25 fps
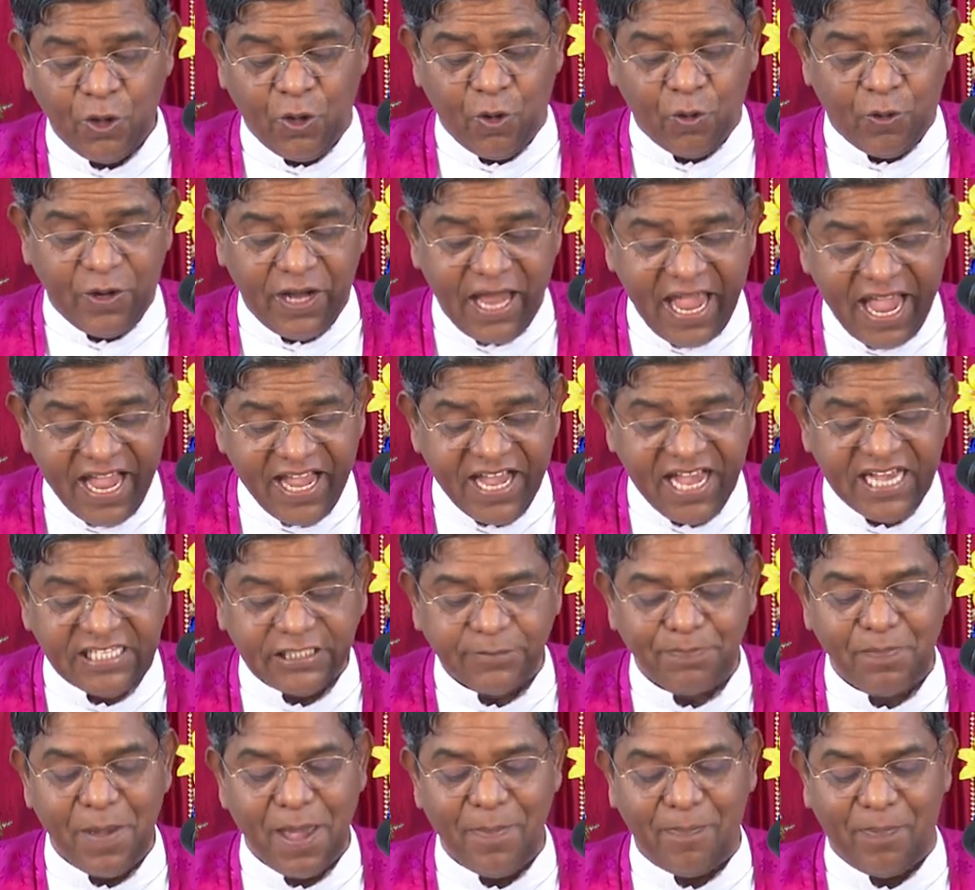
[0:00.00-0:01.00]
to take
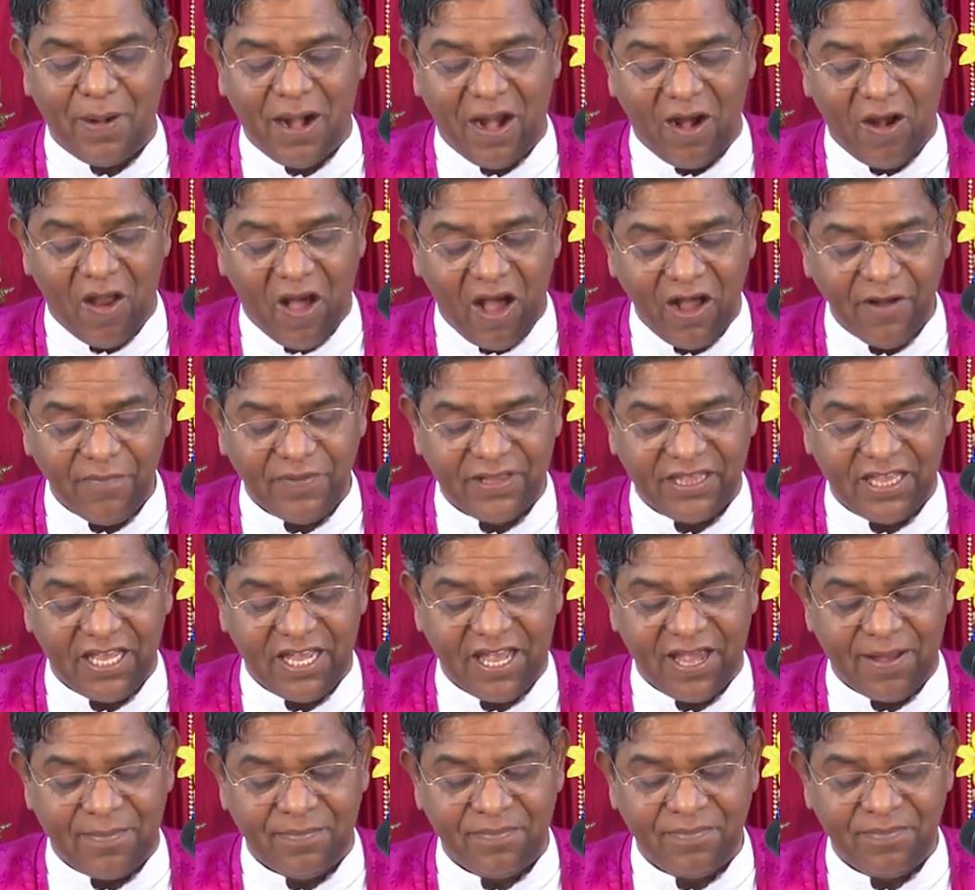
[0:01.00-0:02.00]
his people along with
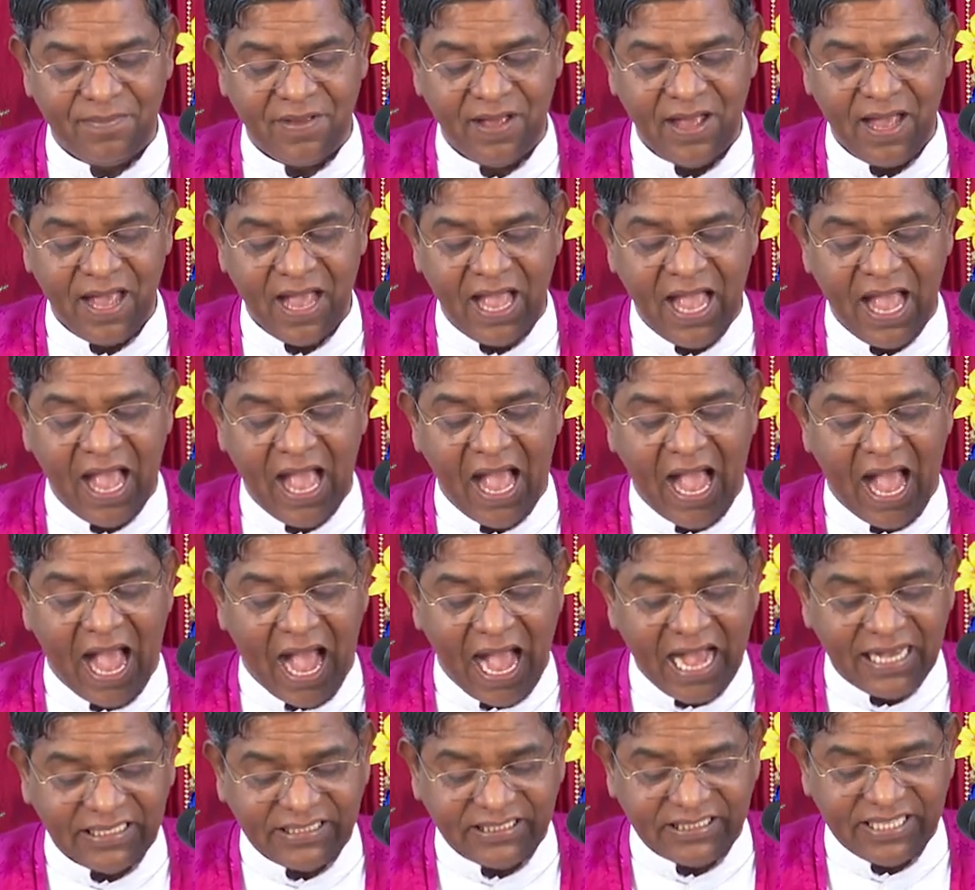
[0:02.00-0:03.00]
him
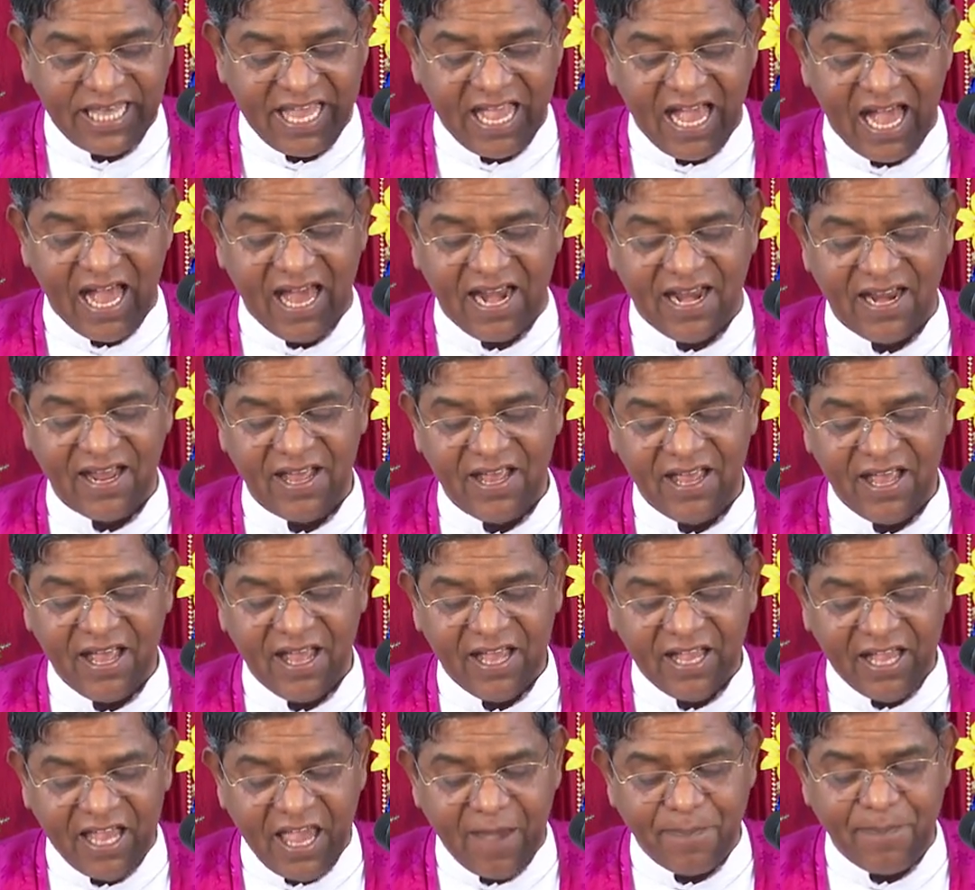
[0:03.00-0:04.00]
as they are
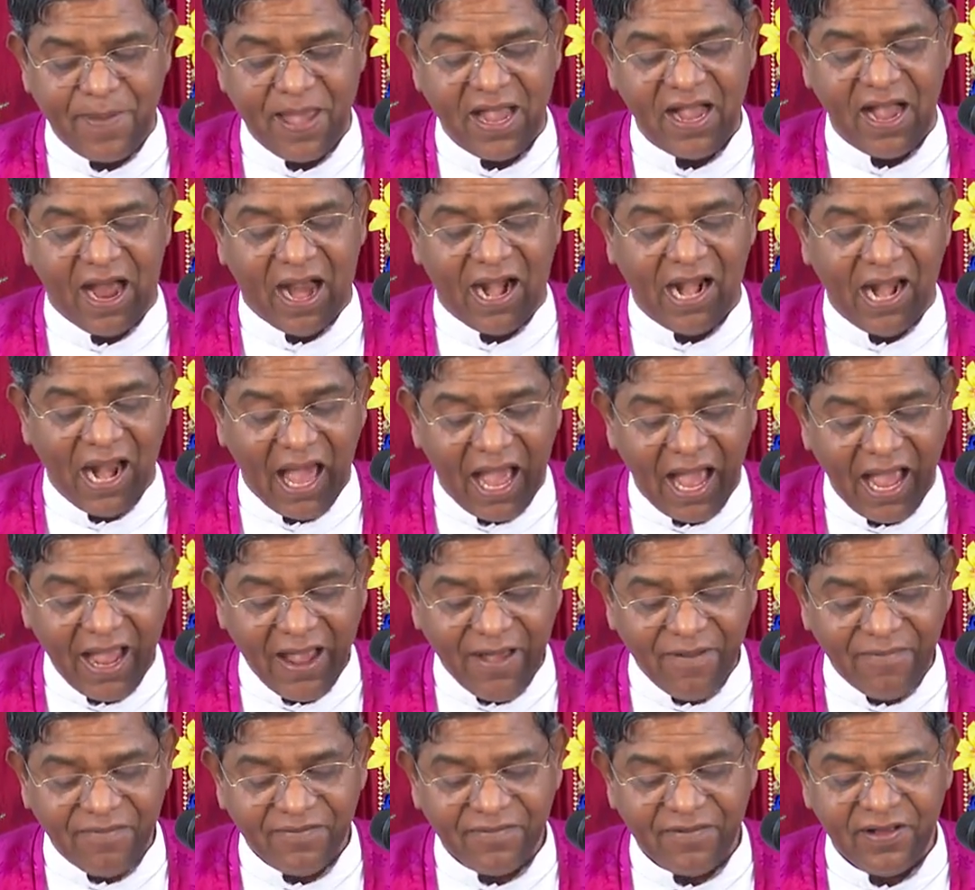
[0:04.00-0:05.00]
keeping
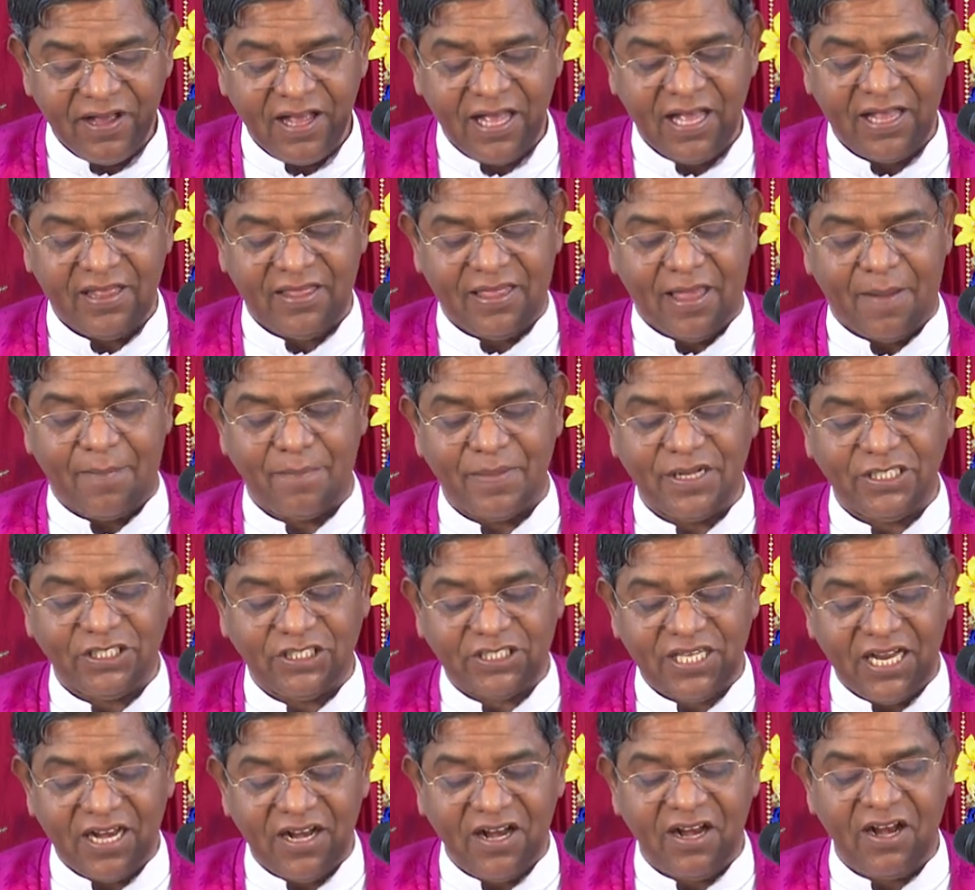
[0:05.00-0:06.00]
alive the
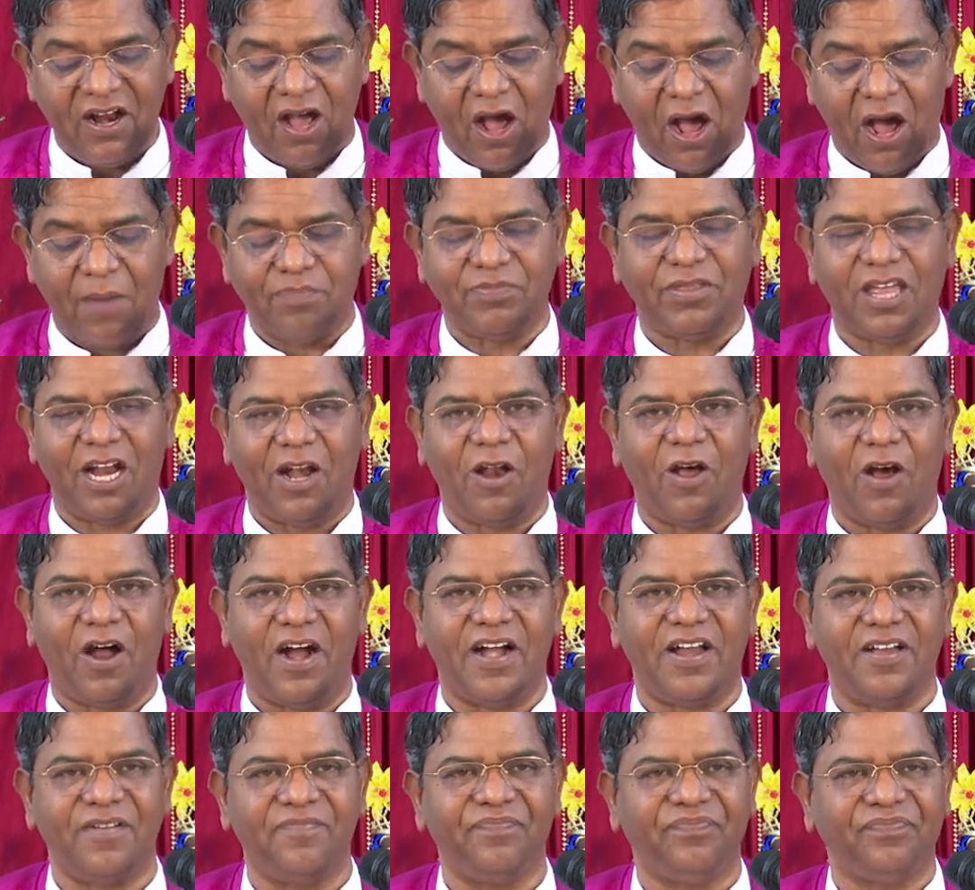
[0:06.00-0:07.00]
mission of the
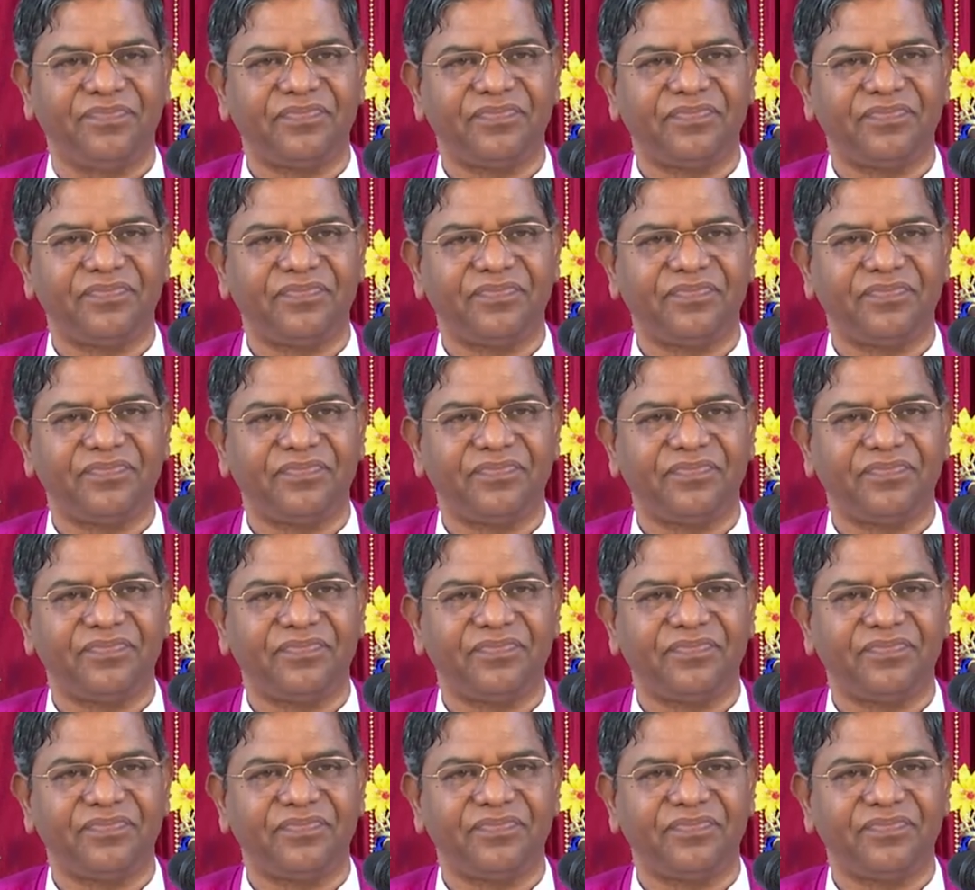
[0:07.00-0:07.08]
Lord.